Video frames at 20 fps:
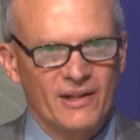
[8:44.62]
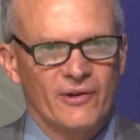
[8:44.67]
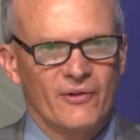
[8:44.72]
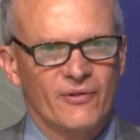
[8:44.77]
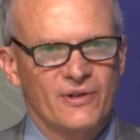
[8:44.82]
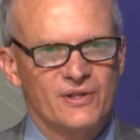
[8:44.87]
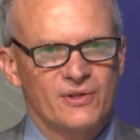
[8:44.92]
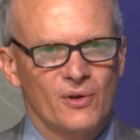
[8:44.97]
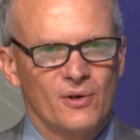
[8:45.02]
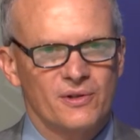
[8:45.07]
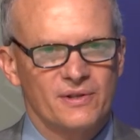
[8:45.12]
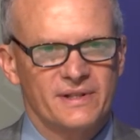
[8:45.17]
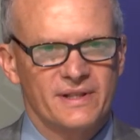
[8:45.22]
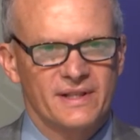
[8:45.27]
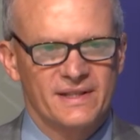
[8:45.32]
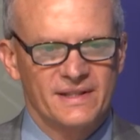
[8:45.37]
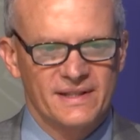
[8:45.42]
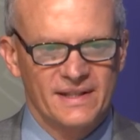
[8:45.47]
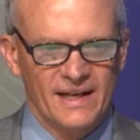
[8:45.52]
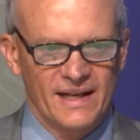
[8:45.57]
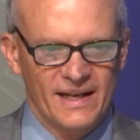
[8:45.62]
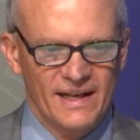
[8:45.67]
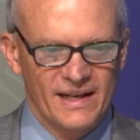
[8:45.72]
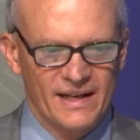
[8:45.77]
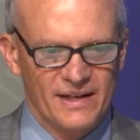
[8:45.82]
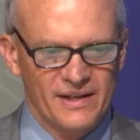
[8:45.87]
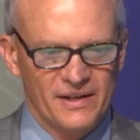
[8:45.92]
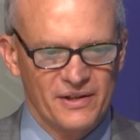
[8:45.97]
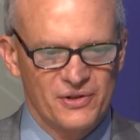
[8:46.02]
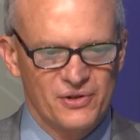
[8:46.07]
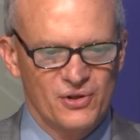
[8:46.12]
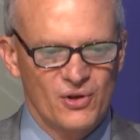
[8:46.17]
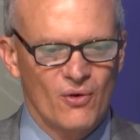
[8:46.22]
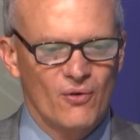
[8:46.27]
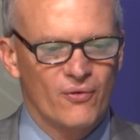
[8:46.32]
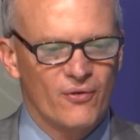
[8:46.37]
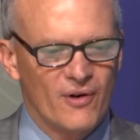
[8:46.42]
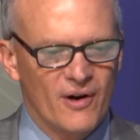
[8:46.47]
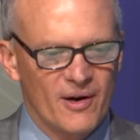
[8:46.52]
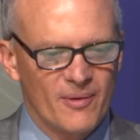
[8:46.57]
at the results, it's uh,
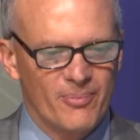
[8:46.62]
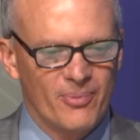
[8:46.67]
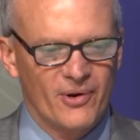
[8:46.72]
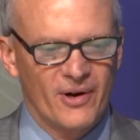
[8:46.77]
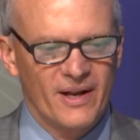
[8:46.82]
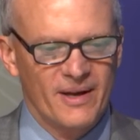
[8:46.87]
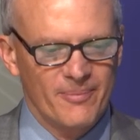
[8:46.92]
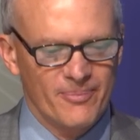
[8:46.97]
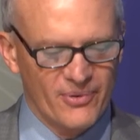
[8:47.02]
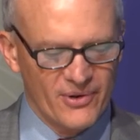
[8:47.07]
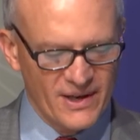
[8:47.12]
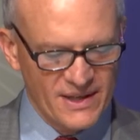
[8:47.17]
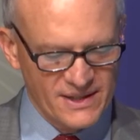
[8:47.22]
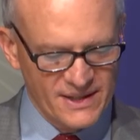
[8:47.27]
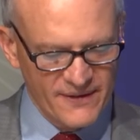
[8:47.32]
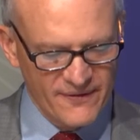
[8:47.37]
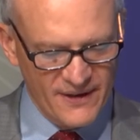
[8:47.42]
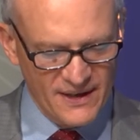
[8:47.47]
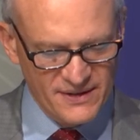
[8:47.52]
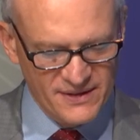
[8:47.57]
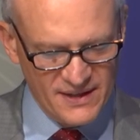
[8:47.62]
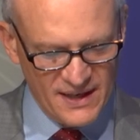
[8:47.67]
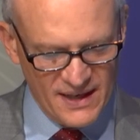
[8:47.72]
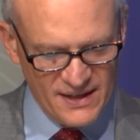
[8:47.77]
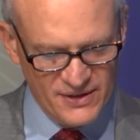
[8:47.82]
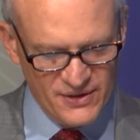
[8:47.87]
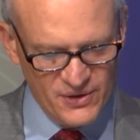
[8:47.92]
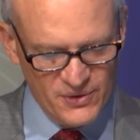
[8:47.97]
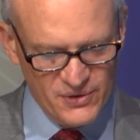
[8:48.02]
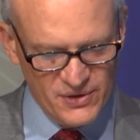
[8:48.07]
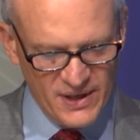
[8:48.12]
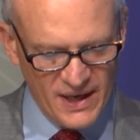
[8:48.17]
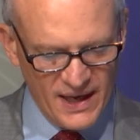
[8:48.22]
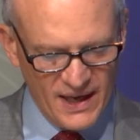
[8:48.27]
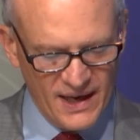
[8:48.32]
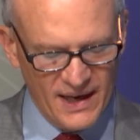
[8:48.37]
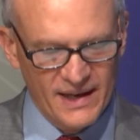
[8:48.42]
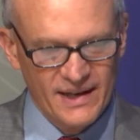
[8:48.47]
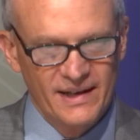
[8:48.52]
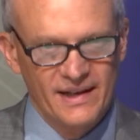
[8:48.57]
so far pretty impressive, as, as you
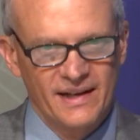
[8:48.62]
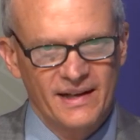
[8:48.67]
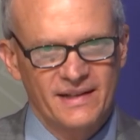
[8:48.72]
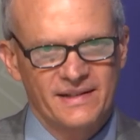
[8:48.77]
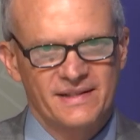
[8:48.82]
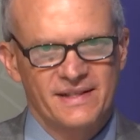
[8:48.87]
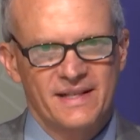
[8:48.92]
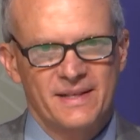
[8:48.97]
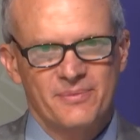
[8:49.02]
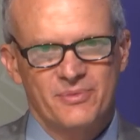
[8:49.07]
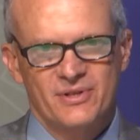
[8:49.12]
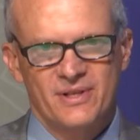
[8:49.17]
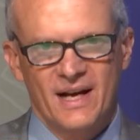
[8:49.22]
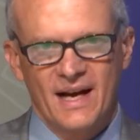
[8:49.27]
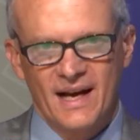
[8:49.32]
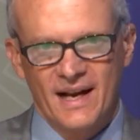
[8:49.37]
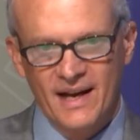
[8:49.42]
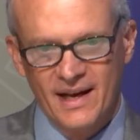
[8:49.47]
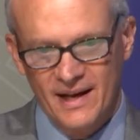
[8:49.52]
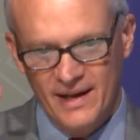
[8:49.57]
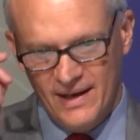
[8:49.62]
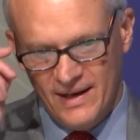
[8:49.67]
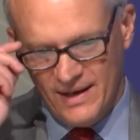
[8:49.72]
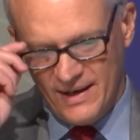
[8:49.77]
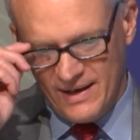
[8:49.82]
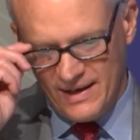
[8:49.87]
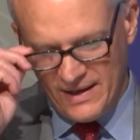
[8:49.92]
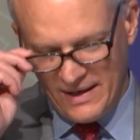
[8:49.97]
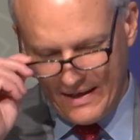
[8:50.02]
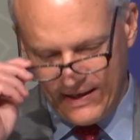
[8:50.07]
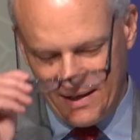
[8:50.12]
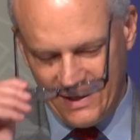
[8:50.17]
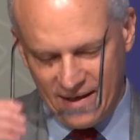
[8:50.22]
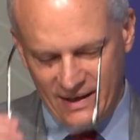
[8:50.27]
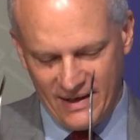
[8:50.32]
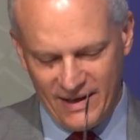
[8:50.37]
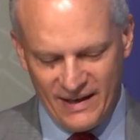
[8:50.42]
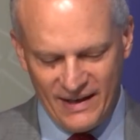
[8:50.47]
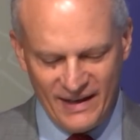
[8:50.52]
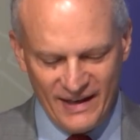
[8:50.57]
said, and it seems that, uh,
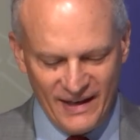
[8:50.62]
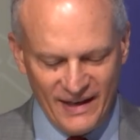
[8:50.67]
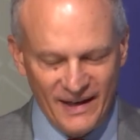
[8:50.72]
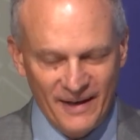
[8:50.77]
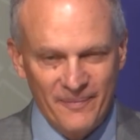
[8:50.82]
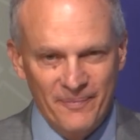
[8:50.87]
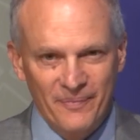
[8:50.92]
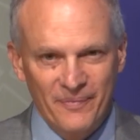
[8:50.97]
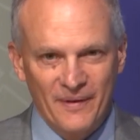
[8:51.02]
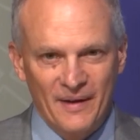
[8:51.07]
uh,